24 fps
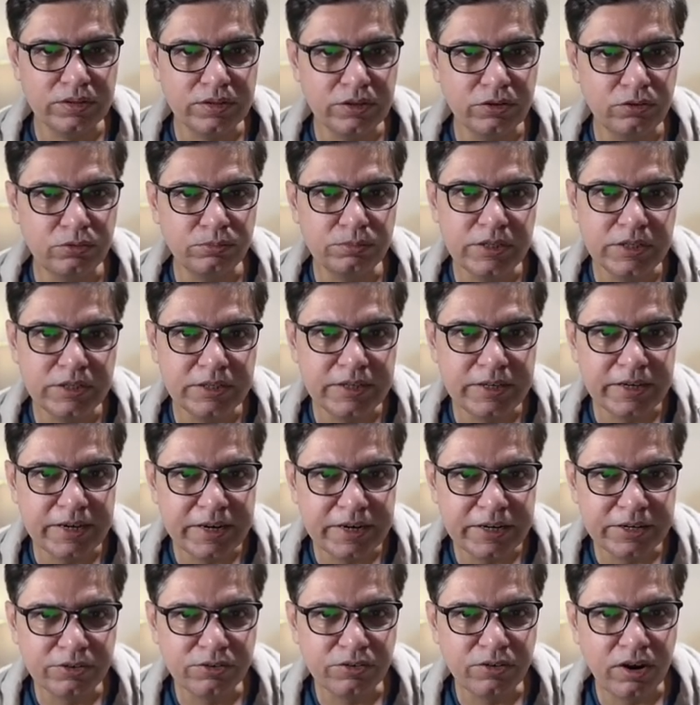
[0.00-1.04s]
there would be
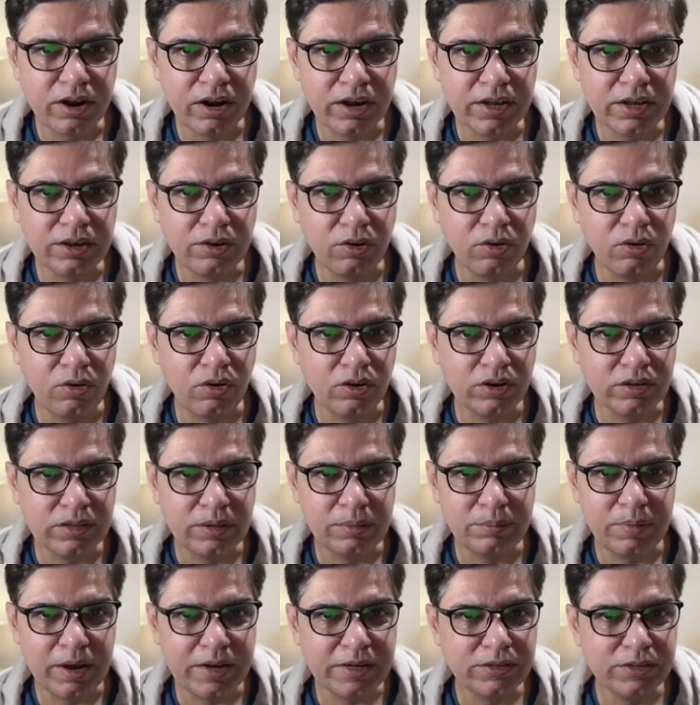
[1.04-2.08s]
delayed cry, or they
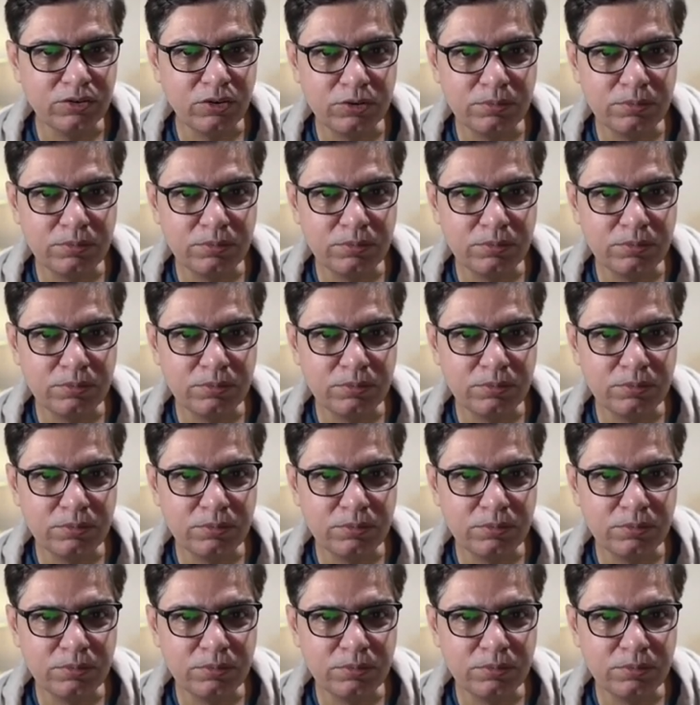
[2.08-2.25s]
might not